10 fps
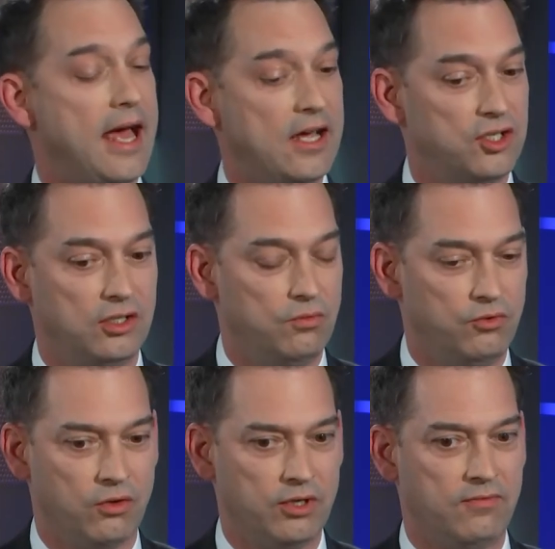actually
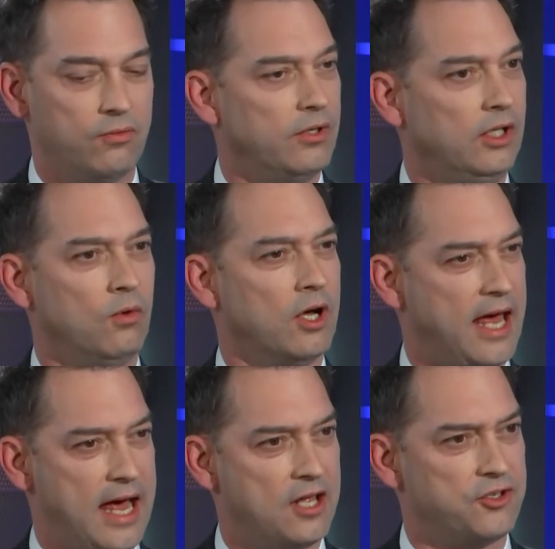don't even really want
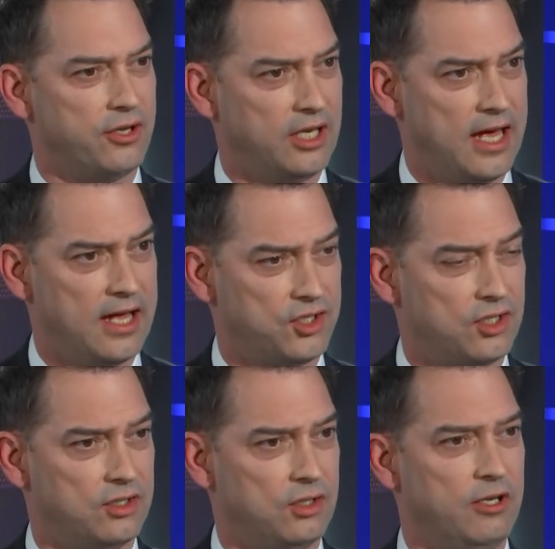to hazard a guess,
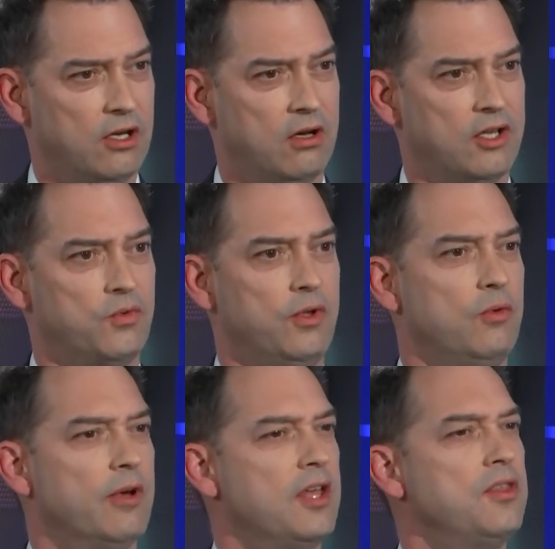to be honest with
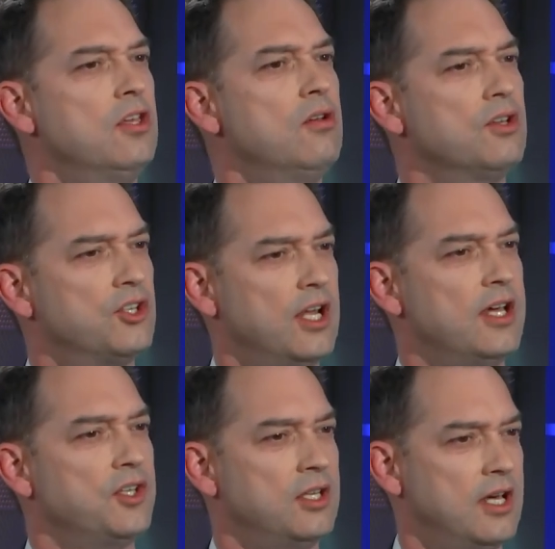you, but I think you can
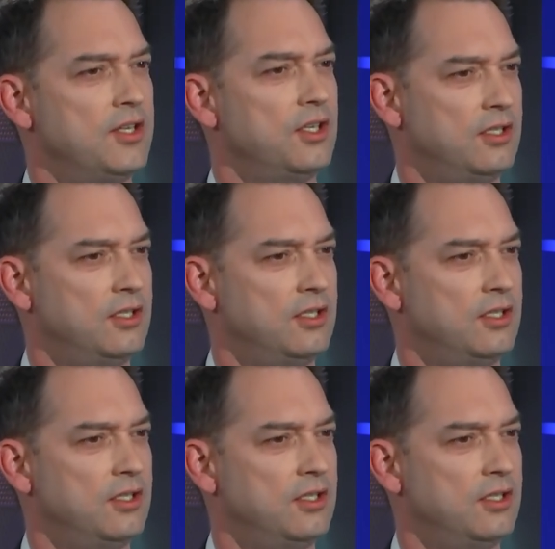slice and dice